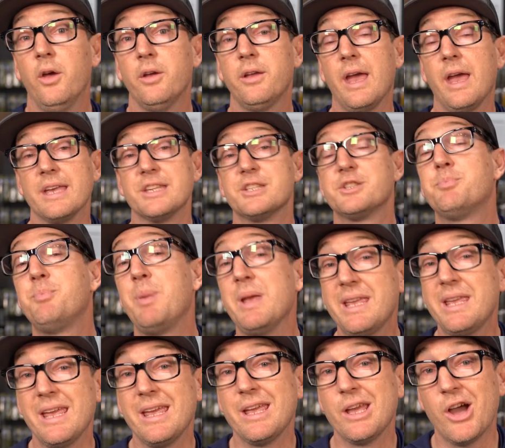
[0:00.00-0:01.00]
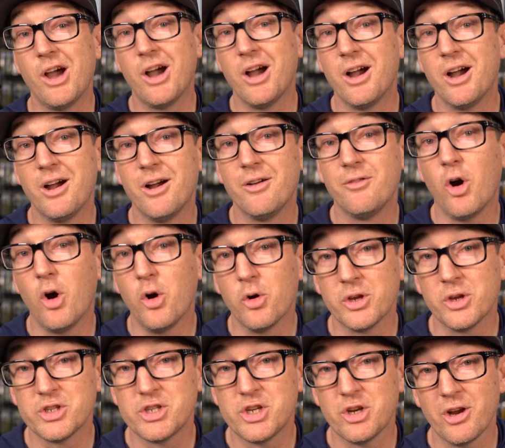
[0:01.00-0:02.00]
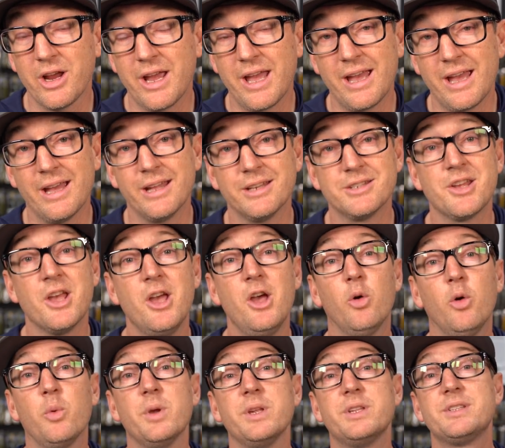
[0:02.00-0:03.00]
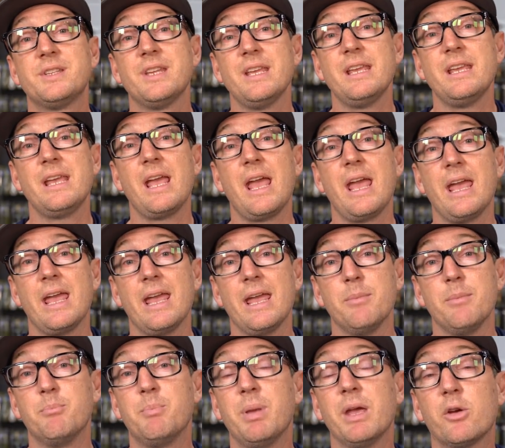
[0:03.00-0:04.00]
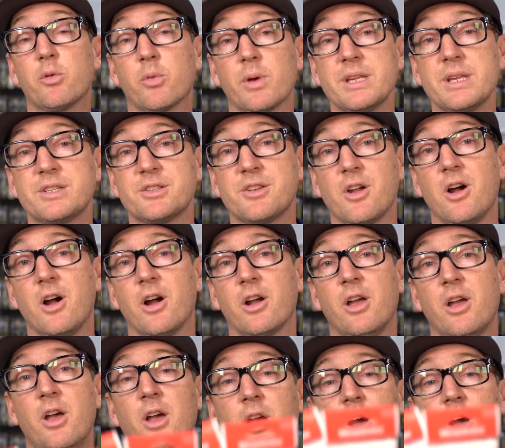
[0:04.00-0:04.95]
Okay, speaking of Okashira heads, we see a big restock